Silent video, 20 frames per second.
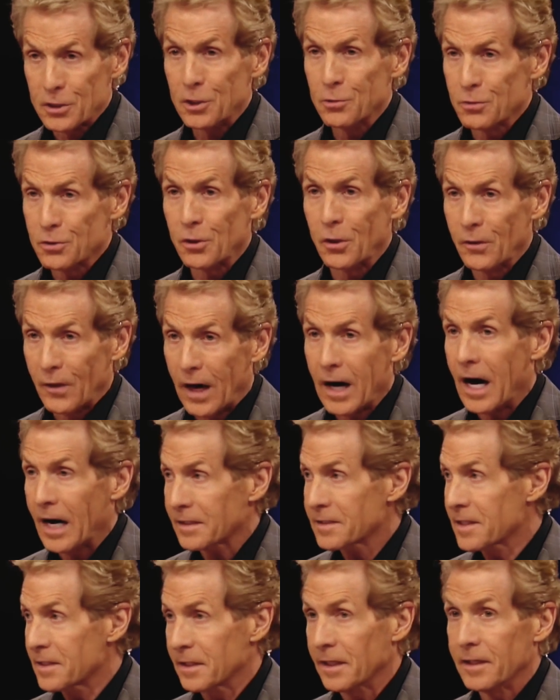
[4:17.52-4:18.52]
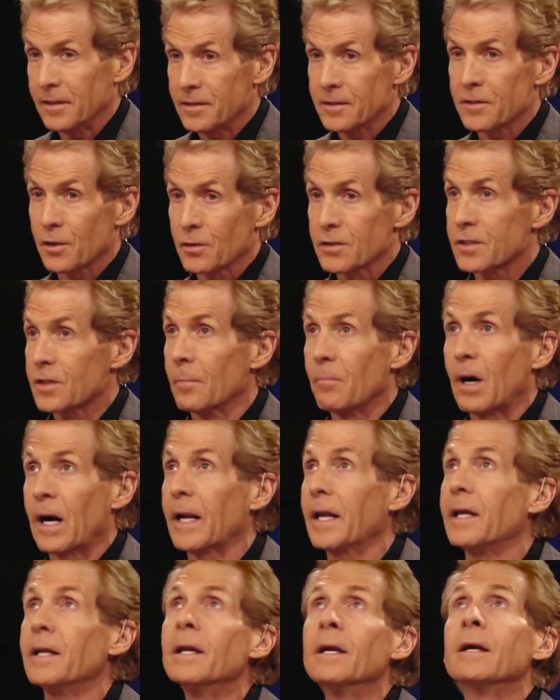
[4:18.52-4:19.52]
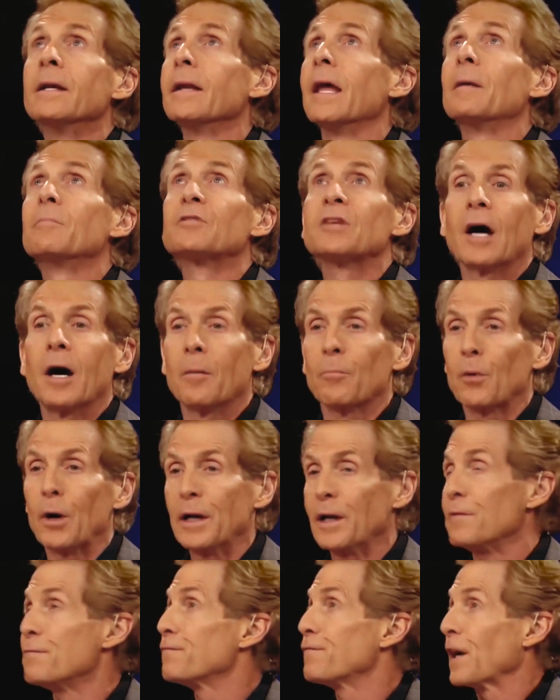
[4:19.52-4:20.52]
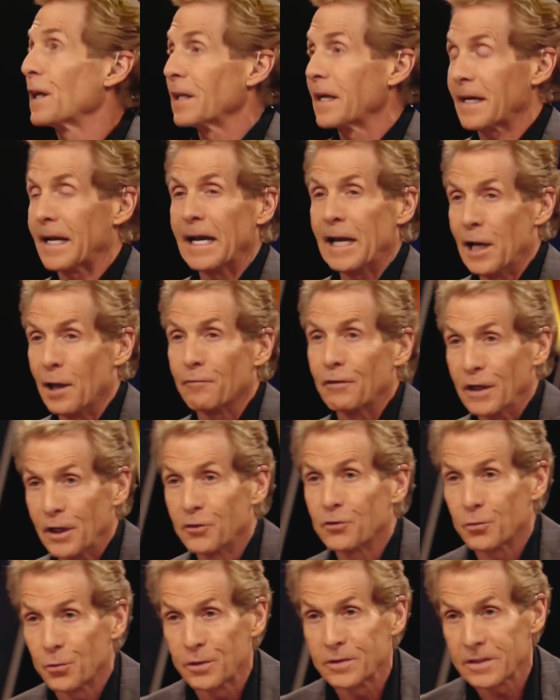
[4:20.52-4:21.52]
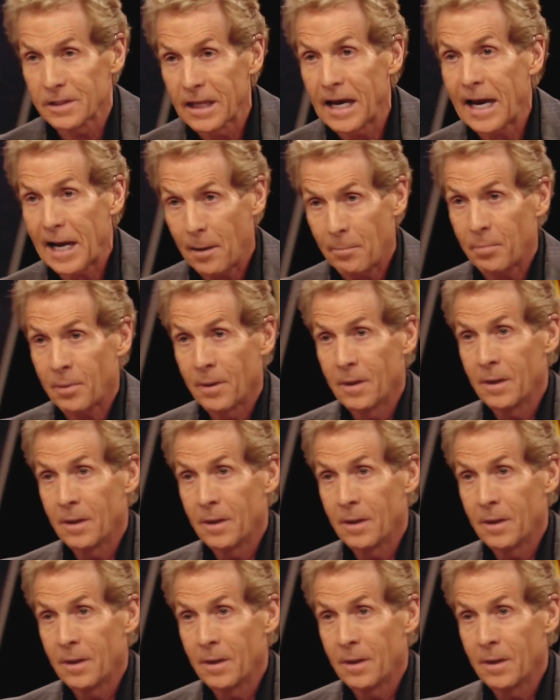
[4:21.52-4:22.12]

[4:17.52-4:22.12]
He was on the hot seat until somebody named Tom Brady fell out of heaven into his lap.